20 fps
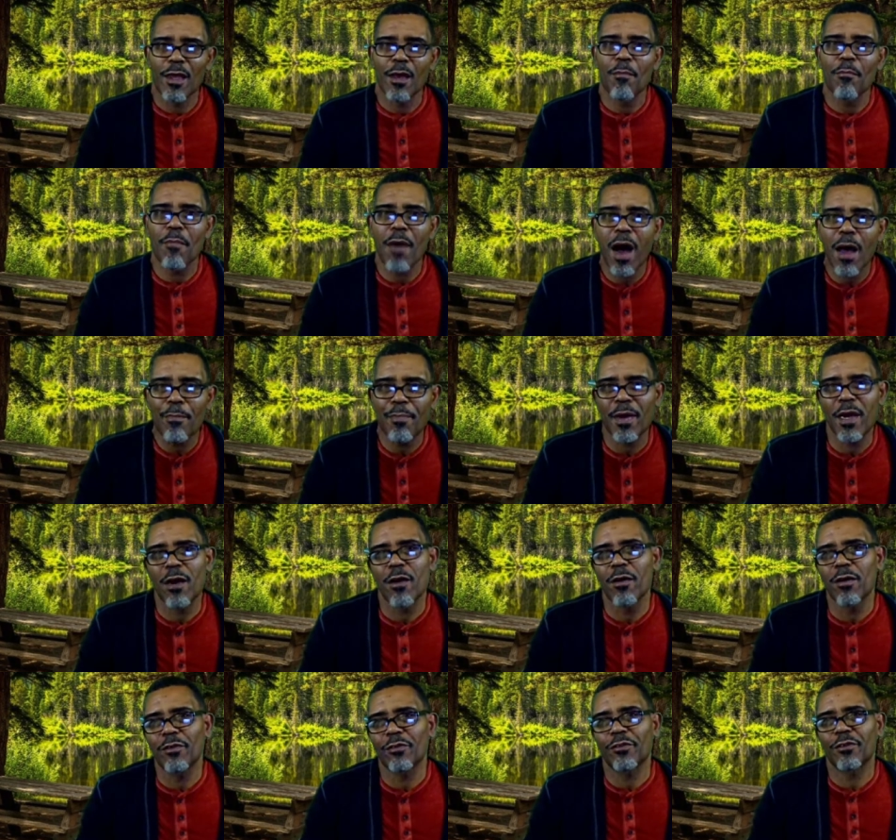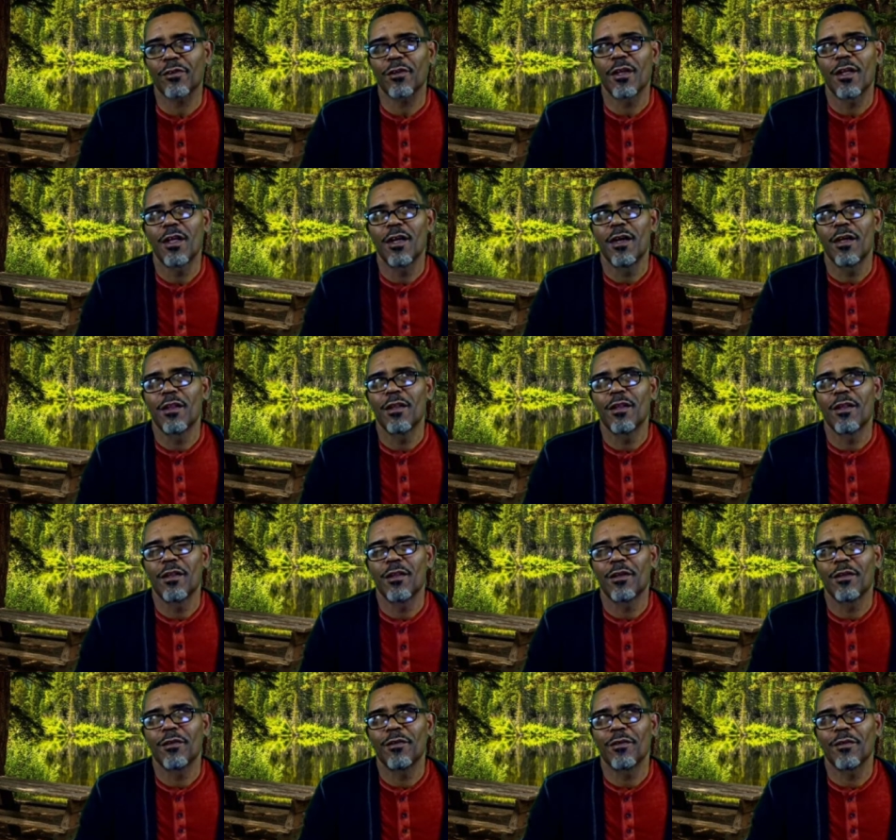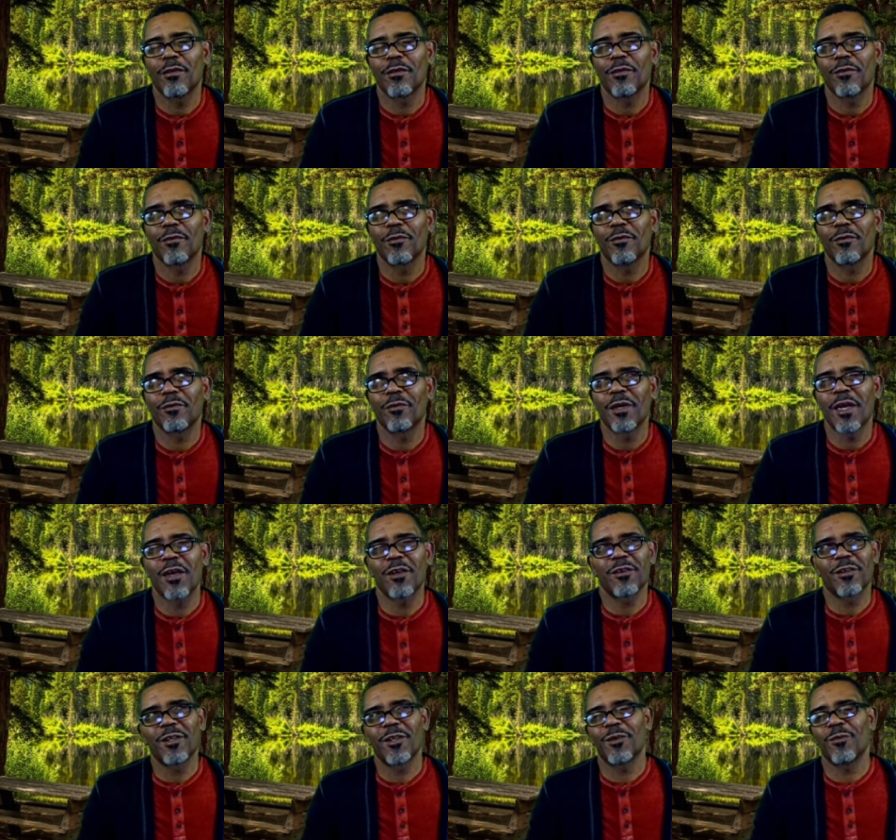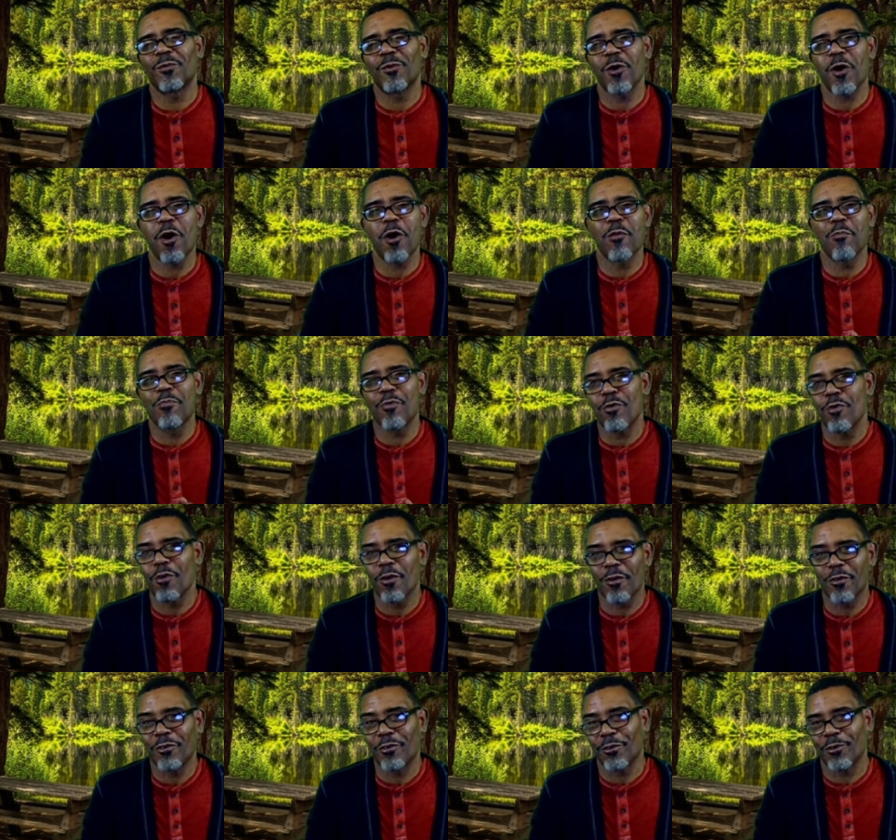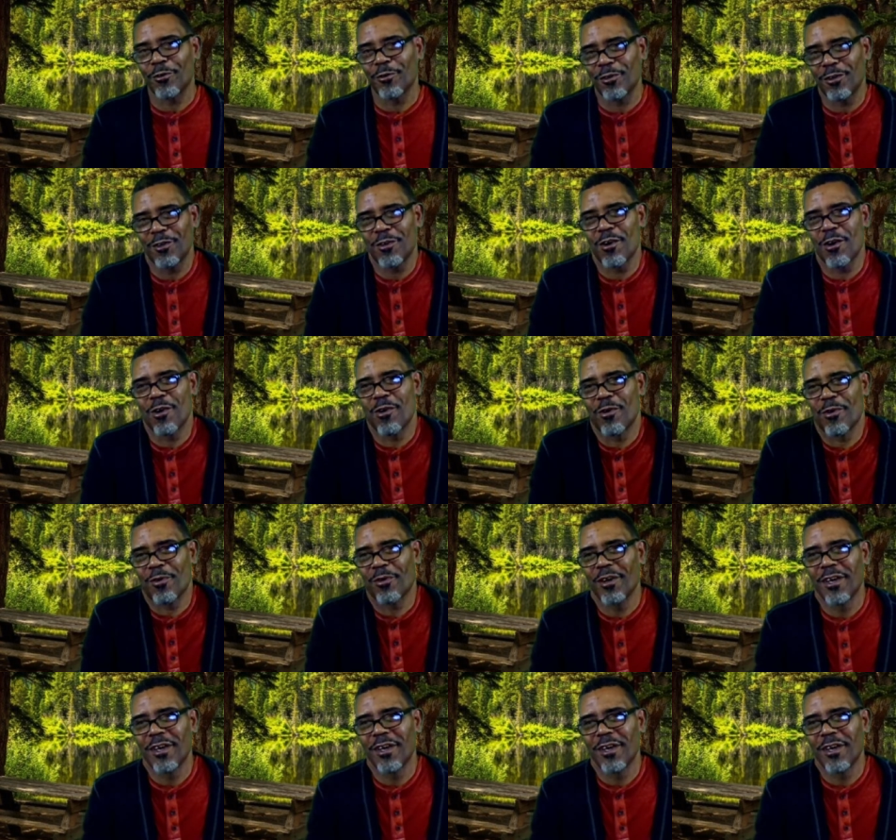My parents, when I was little, were on board too, you know?